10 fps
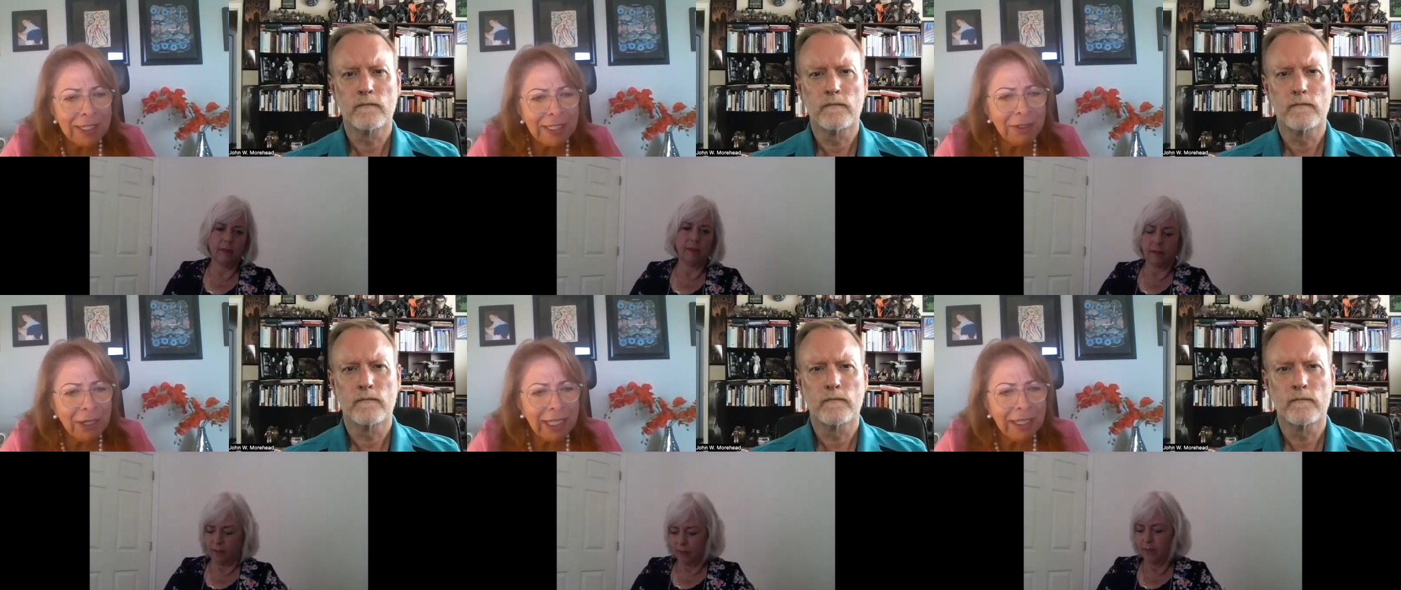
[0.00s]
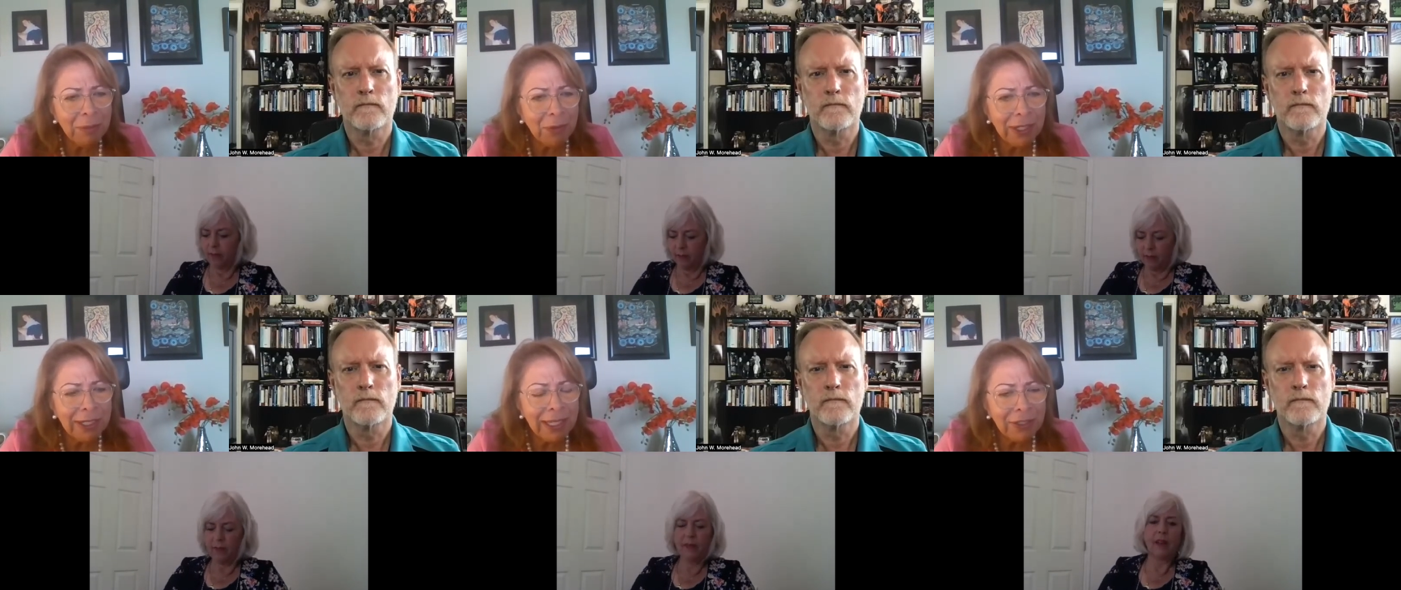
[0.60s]
Speaker 1: is there any
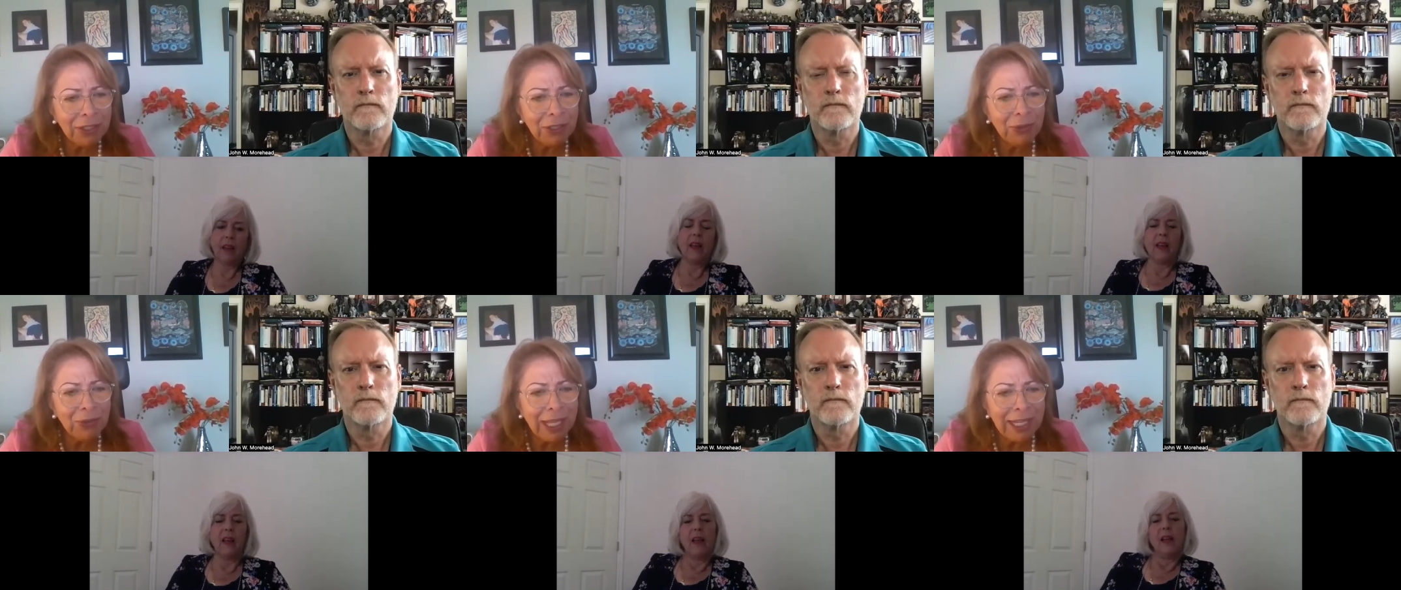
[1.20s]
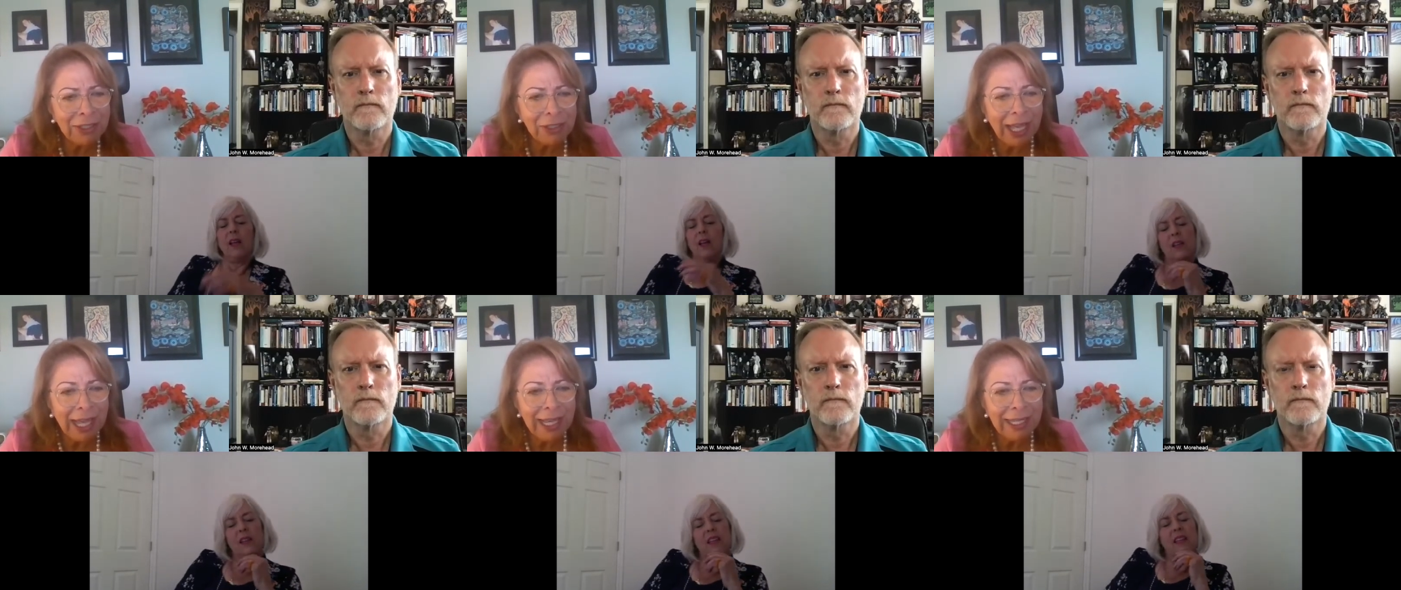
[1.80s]
more that you like
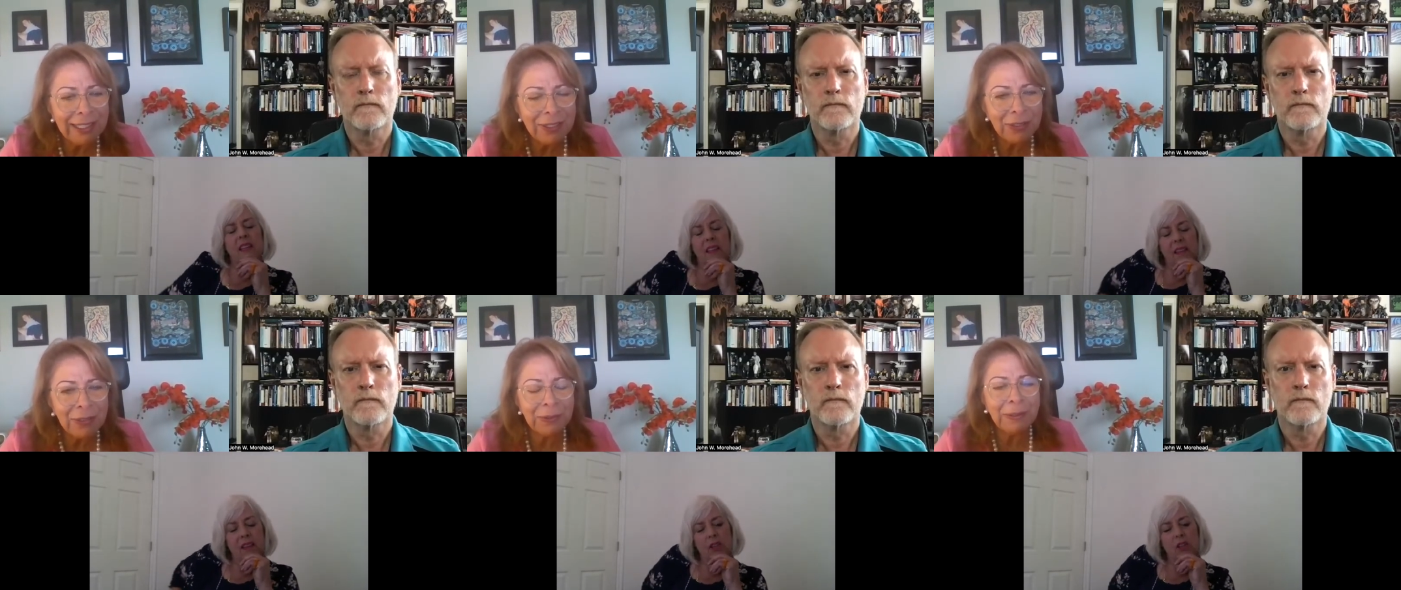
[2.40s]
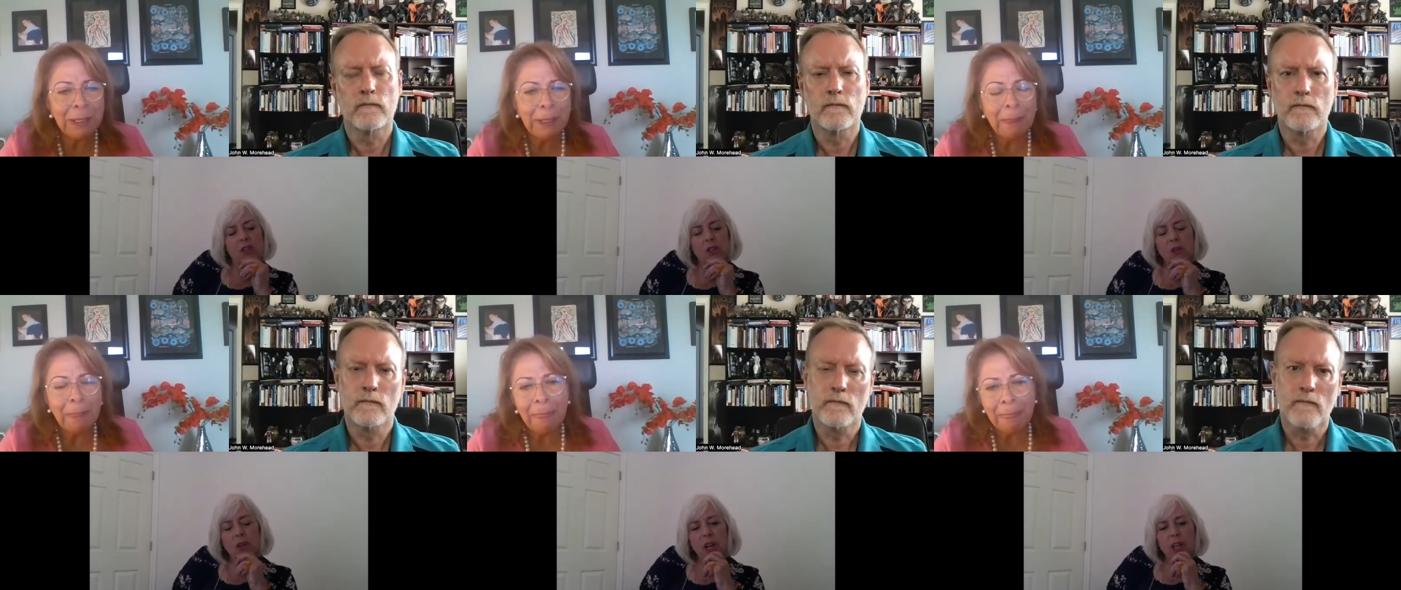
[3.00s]
to add to?
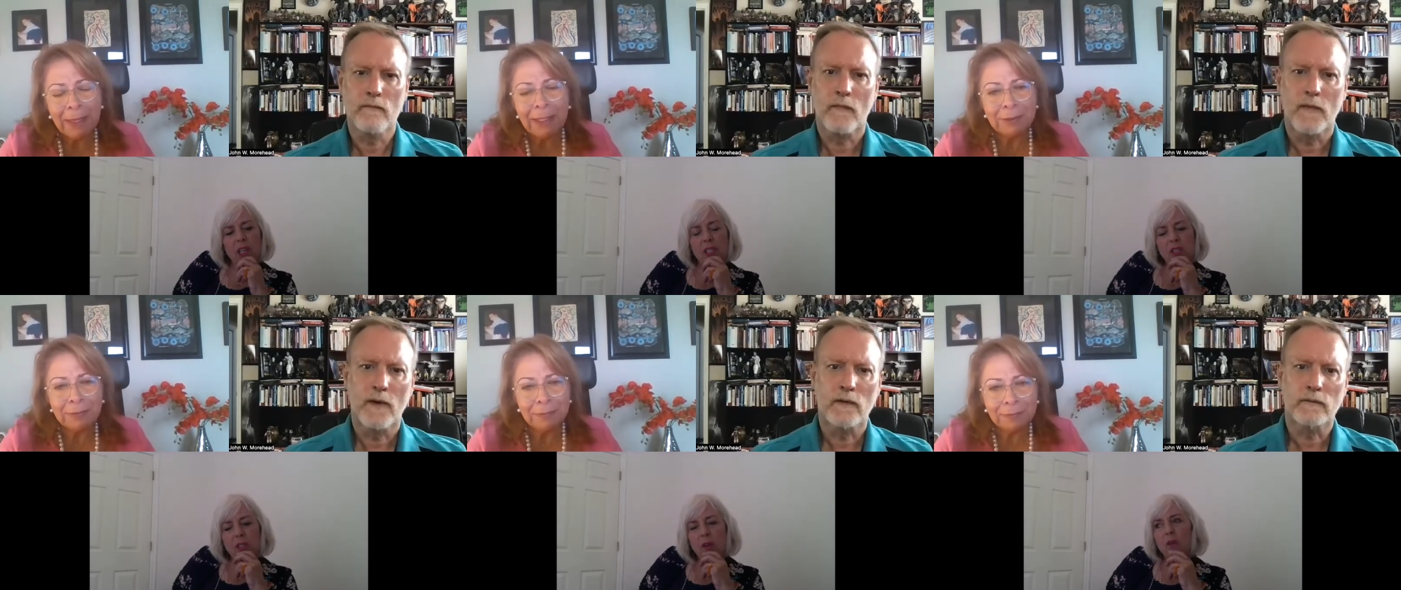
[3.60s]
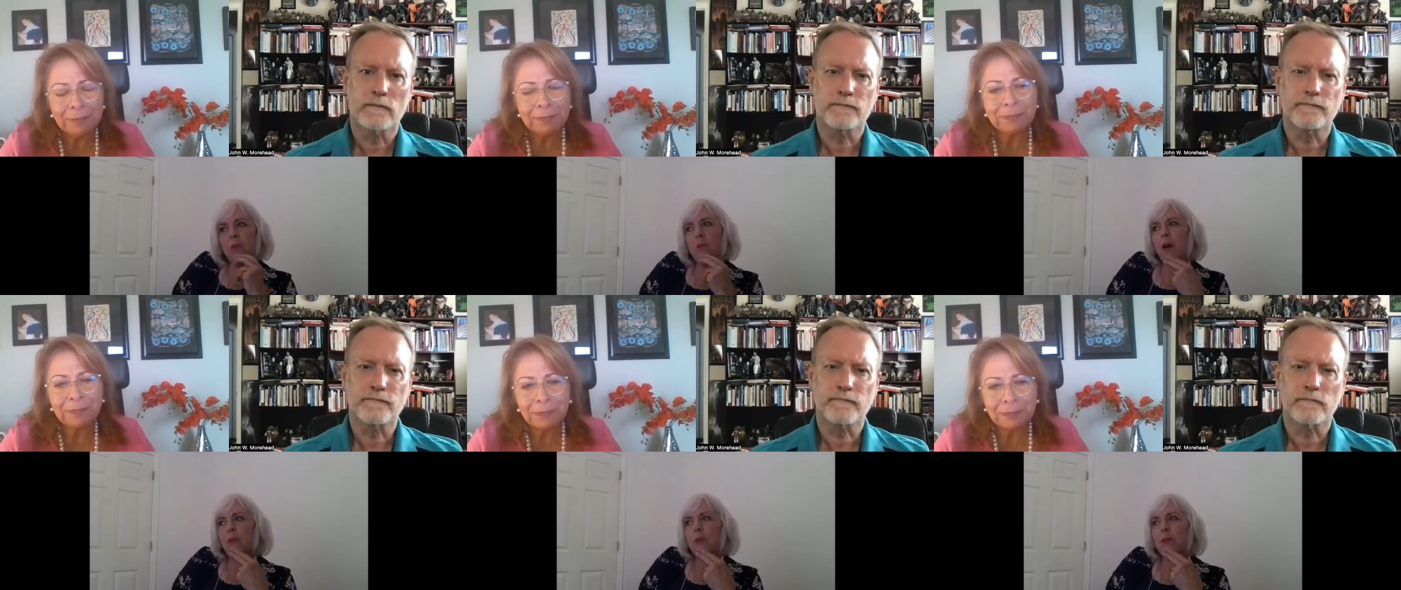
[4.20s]
Speaker 2: Sure. So
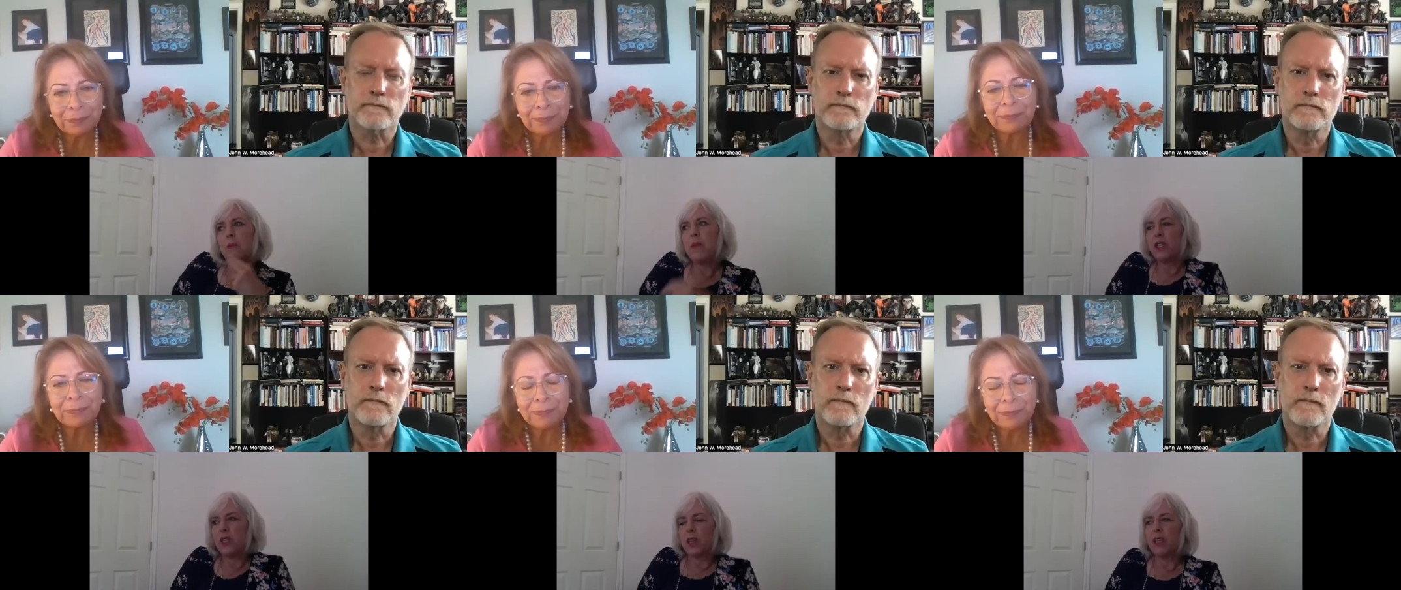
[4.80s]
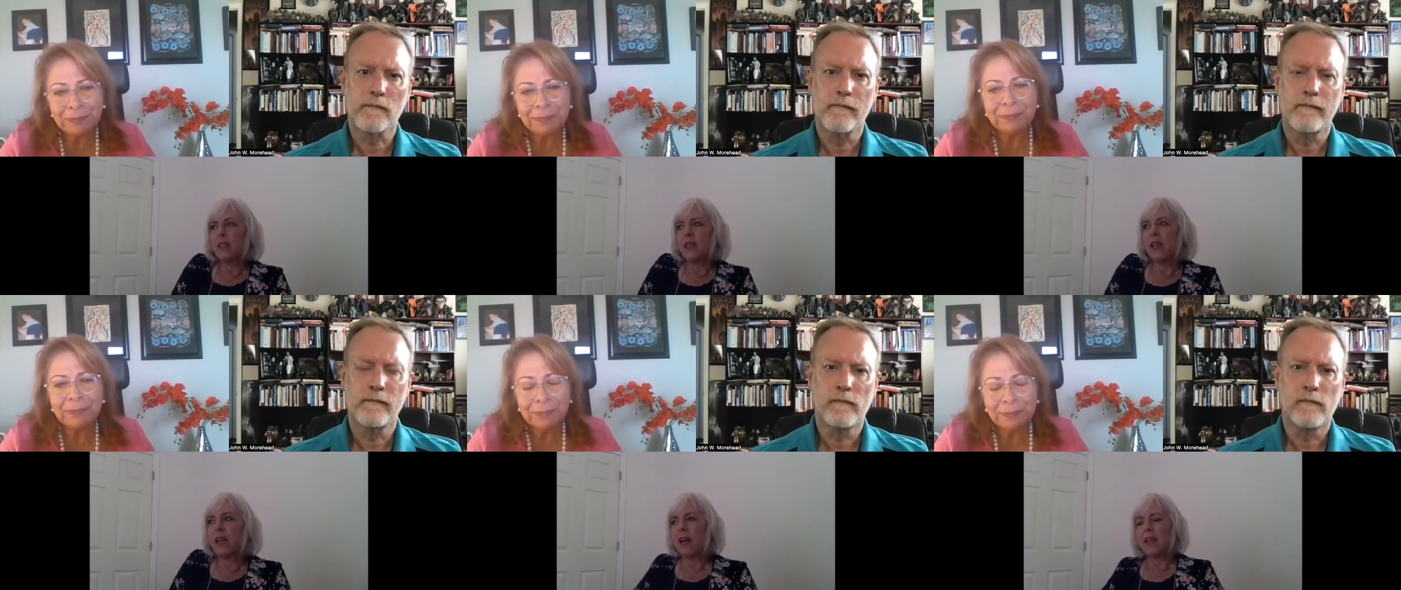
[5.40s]
Mahrooz mentioned,
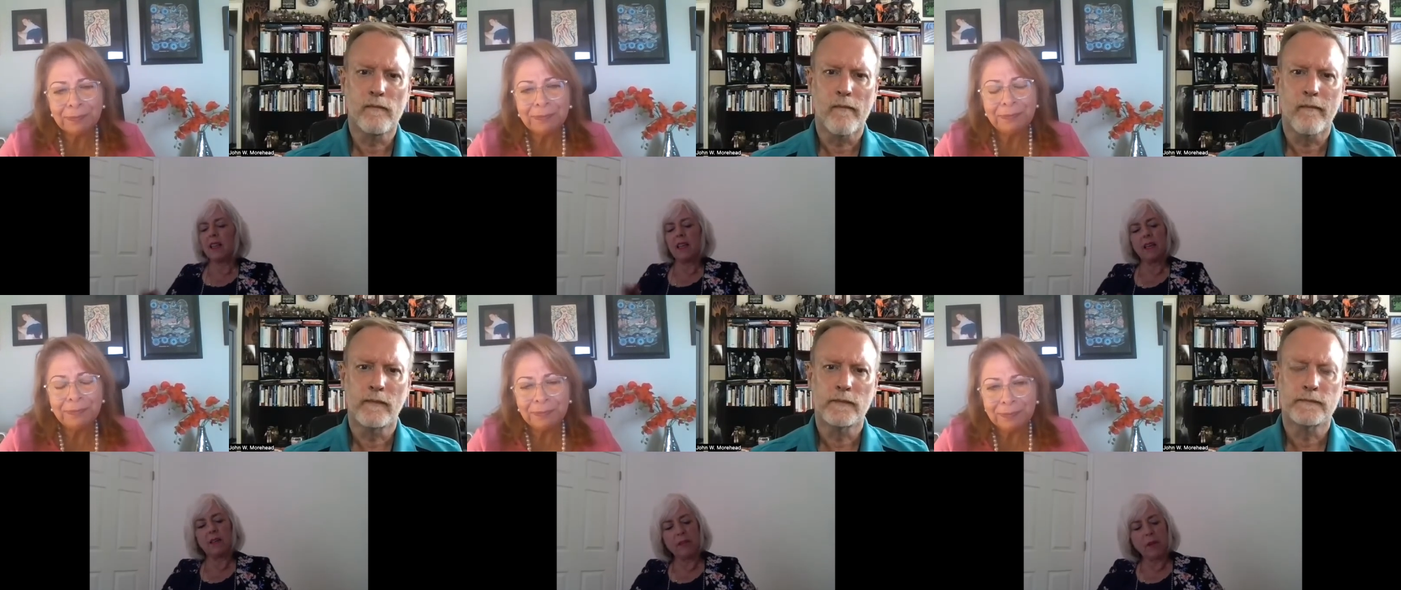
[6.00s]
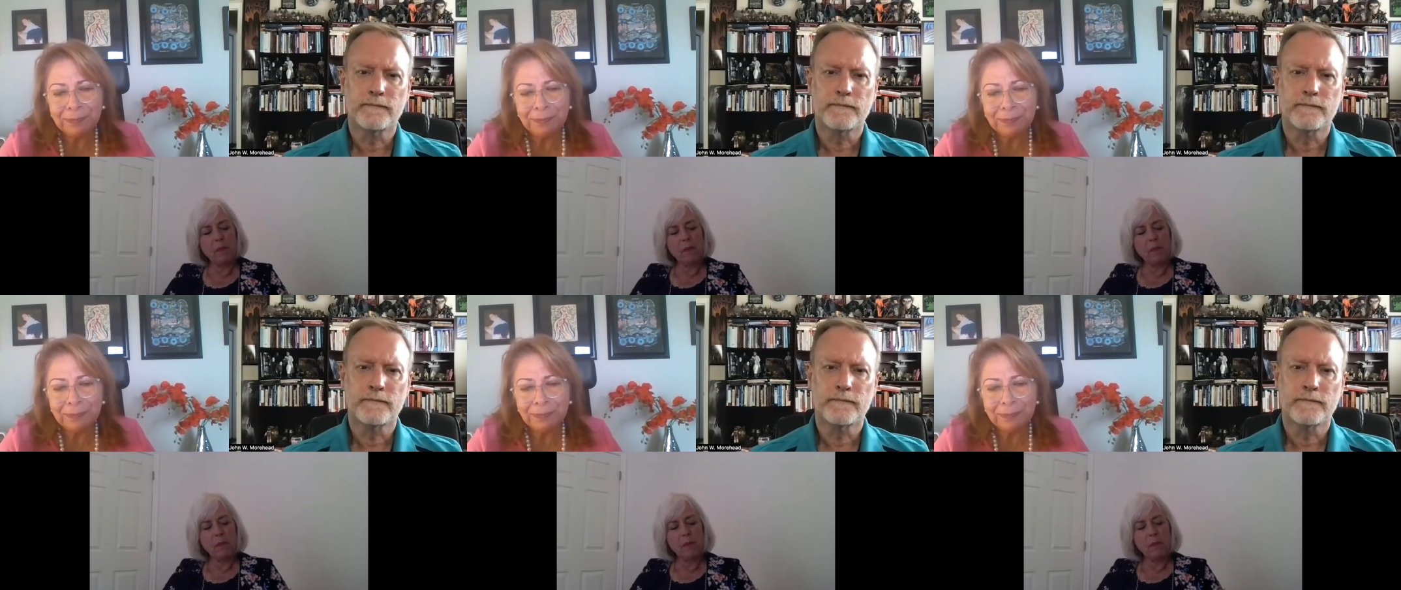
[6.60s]
and I think for